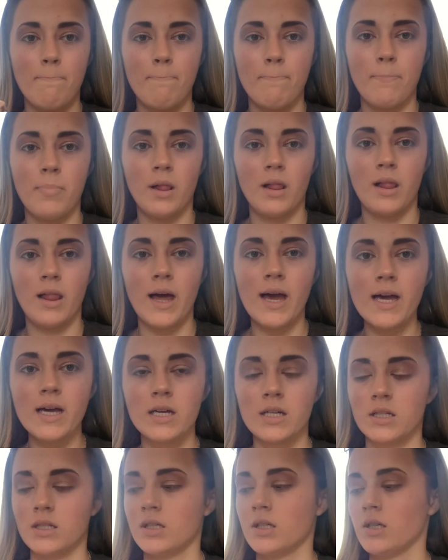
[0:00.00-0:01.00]

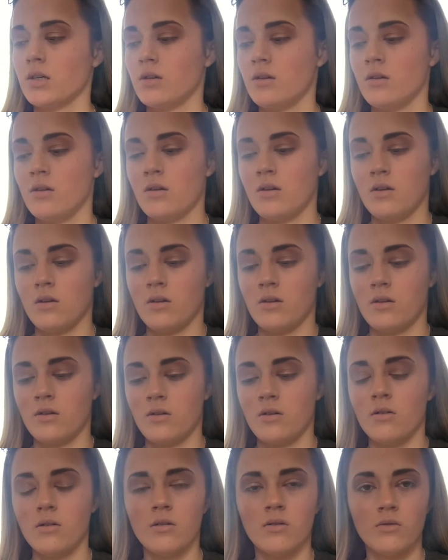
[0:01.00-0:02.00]
Black.
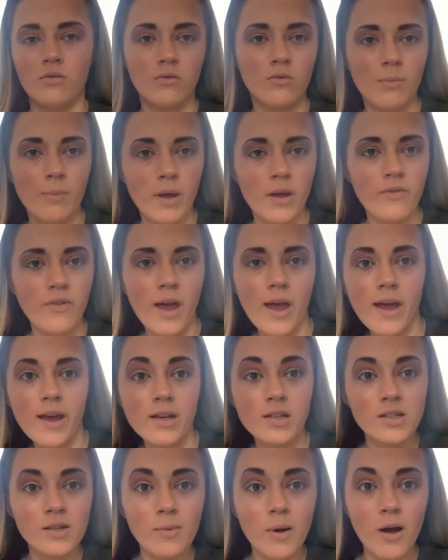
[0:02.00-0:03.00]
Bit of
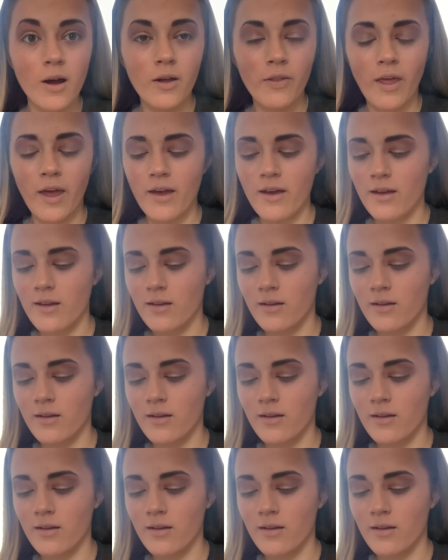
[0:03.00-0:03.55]
ASMR there.